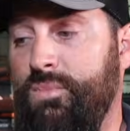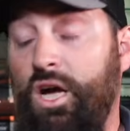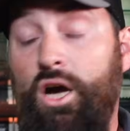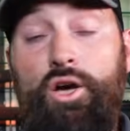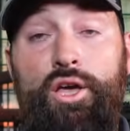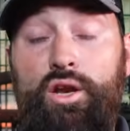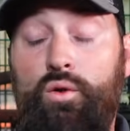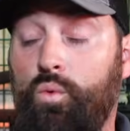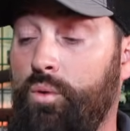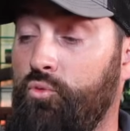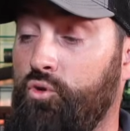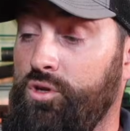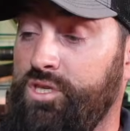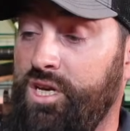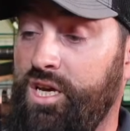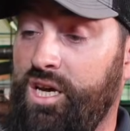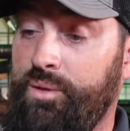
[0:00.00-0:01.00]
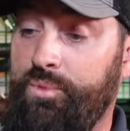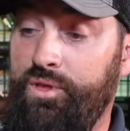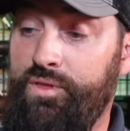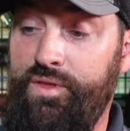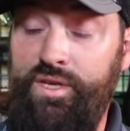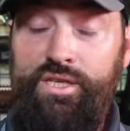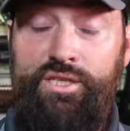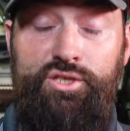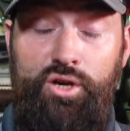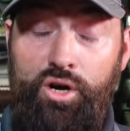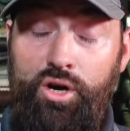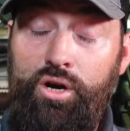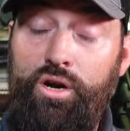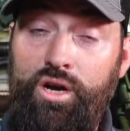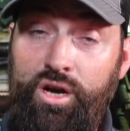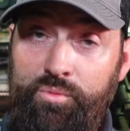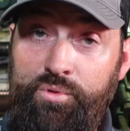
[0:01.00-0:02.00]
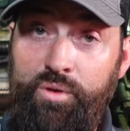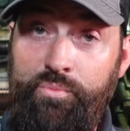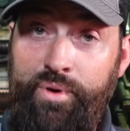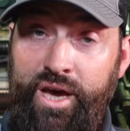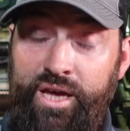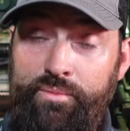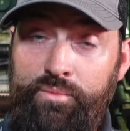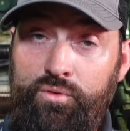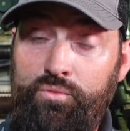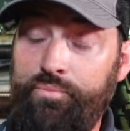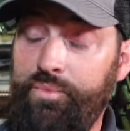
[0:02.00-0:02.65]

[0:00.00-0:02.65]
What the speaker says: I'll hit it one more time. These are hub compatible,